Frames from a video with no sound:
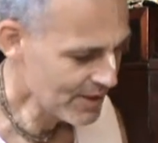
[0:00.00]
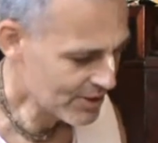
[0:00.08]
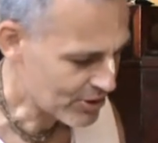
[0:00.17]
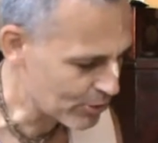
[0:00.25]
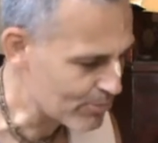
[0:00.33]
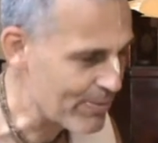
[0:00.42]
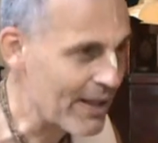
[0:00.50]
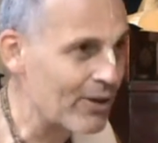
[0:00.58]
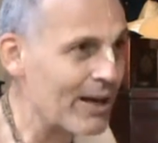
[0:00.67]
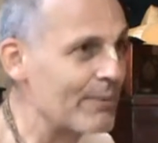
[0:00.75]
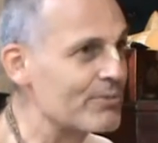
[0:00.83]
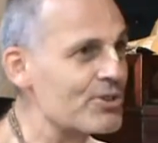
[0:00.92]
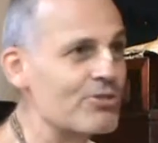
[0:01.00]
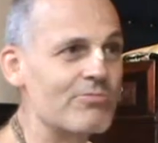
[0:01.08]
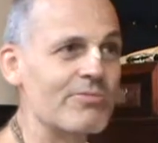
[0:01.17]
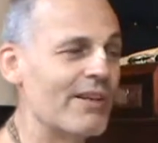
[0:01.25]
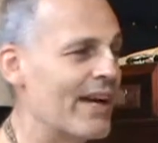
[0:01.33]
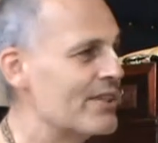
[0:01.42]
So Lord Balaram, just
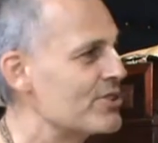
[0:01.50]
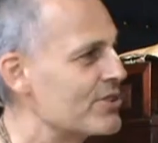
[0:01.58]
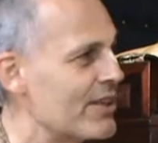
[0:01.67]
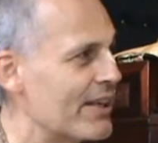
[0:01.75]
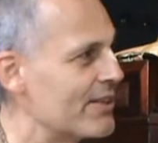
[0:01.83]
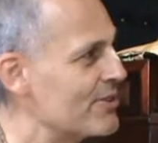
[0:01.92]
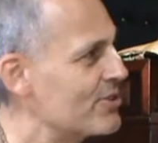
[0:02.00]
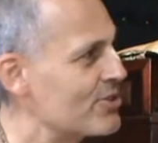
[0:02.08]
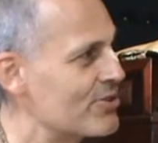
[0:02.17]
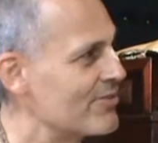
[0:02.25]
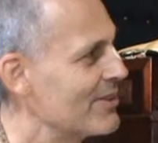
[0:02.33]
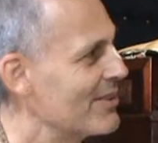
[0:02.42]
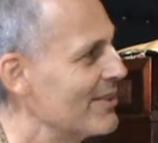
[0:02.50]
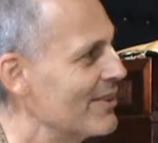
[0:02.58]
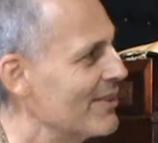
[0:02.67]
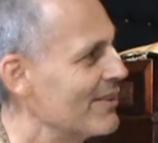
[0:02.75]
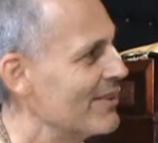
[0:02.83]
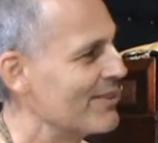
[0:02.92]
agitated, just
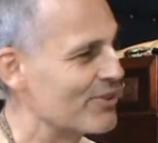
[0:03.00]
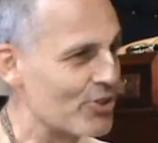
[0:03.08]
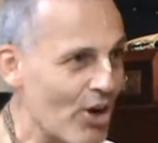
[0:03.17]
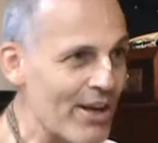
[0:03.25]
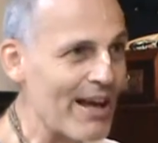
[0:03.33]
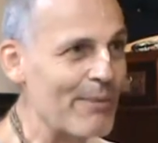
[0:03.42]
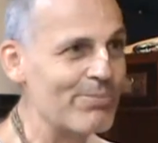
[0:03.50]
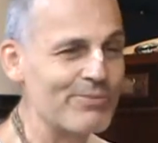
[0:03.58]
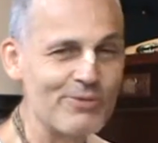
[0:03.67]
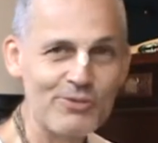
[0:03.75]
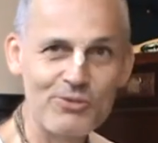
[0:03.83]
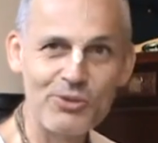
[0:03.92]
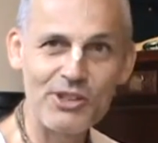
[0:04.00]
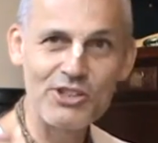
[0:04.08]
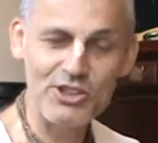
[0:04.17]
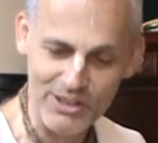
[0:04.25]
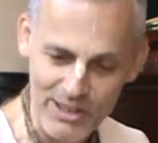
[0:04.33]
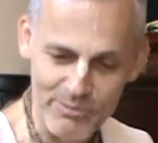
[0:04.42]
got up, took his
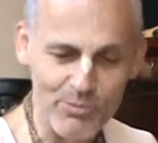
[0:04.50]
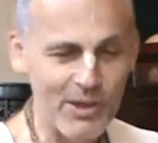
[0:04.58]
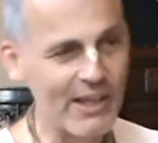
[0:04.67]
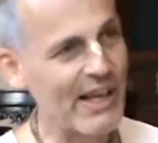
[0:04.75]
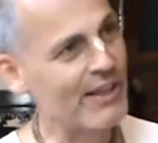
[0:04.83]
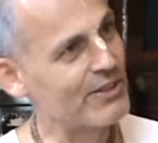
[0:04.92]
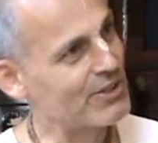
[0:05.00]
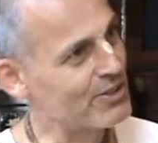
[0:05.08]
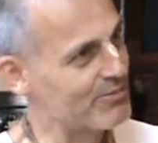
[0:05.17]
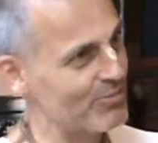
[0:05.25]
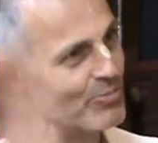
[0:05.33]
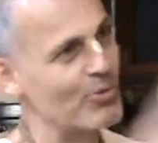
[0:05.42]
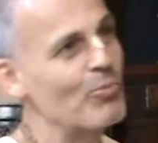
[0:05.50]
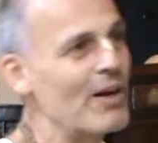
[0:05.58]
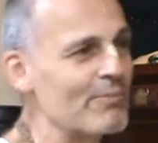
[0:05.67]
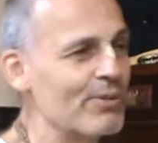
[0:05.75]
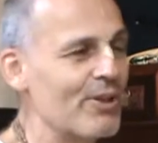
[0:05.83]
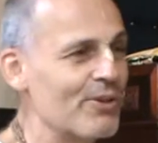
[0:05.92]
club in one hand, and just with
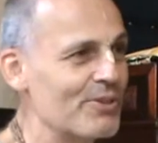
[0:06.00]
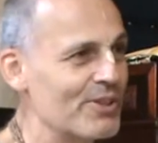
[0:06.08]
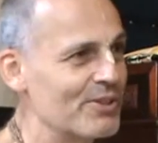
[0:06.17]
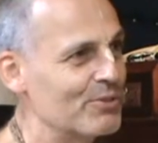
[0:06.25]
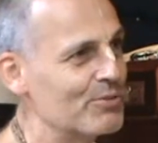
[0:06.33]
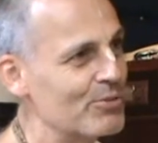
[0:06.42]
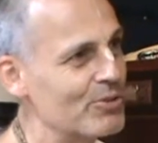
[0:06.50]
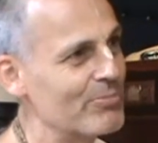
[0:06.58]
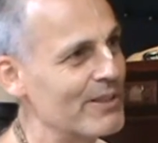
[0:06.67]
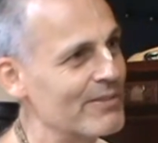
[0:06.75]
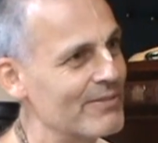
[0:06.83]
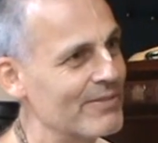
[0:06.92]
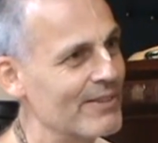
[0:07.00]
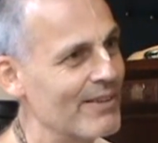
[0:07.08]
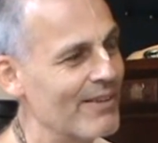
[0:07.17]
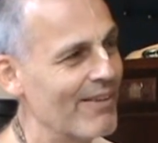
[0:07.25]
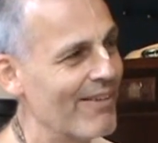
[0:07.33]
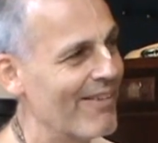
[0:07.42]
one blow killed
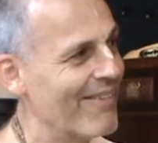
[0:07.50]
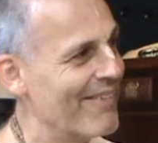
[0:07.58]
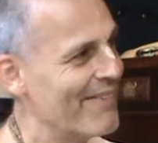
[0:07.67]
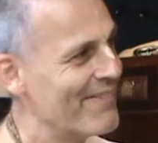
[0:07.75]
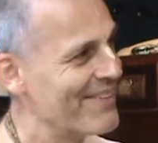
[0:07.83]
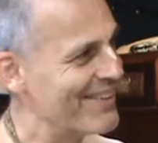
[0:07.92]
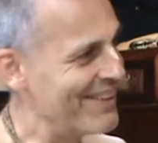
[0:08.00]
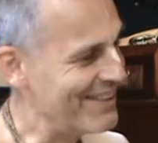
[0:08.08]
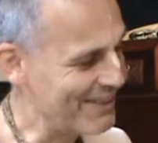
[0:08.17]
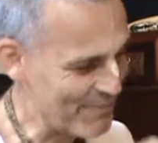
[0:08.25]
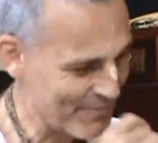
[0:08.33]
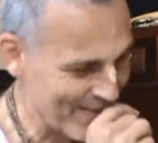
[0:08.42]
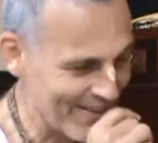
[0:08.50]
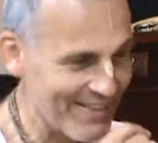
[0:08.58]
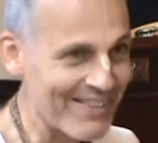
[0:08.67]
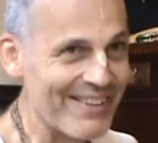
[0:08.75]
Rukmi.